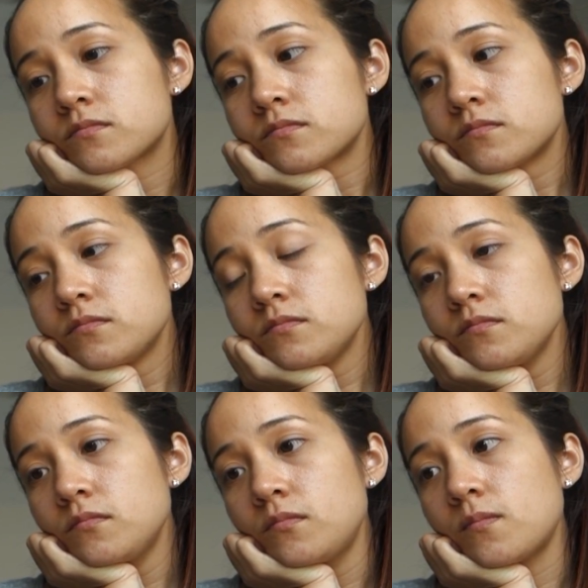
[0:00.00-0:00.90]

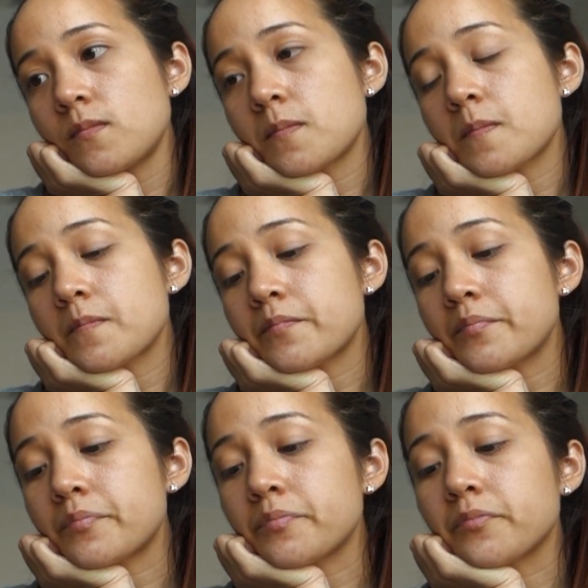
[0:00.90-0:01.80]

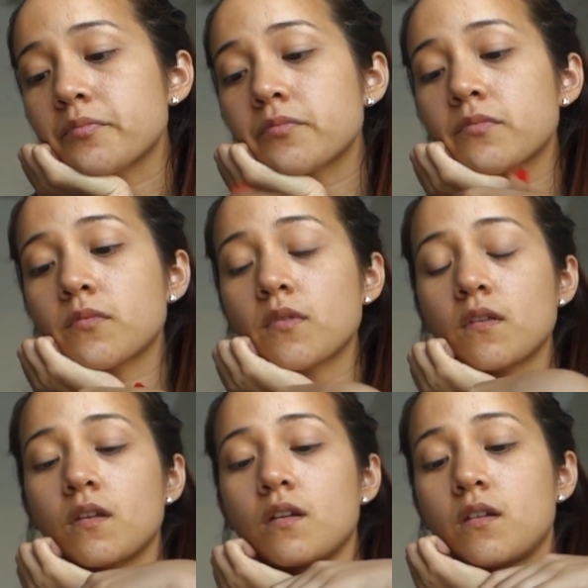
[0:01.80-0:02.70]

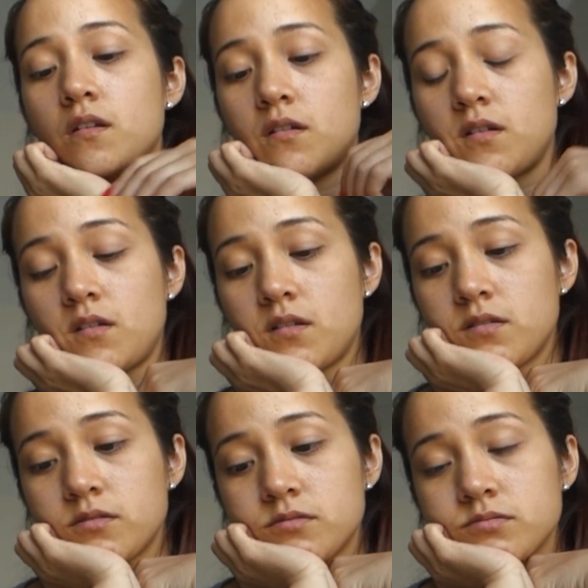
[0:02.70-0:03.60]

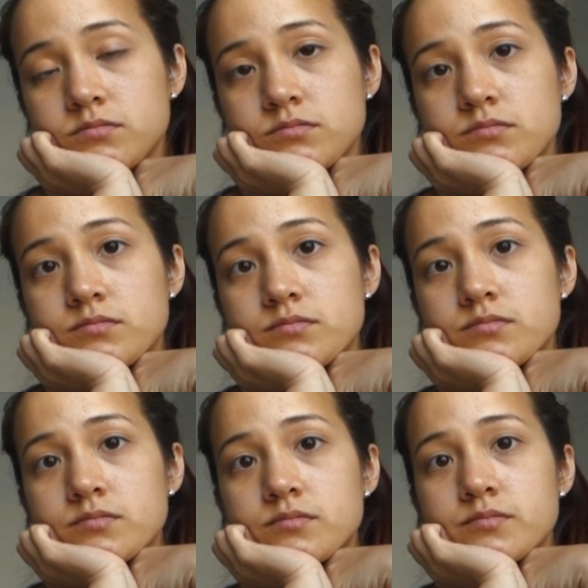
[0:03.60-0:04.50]

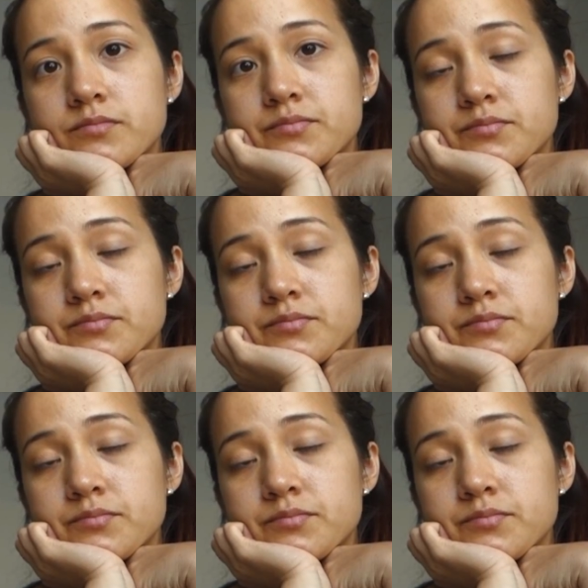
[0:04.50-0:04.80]
This person isn't speaking.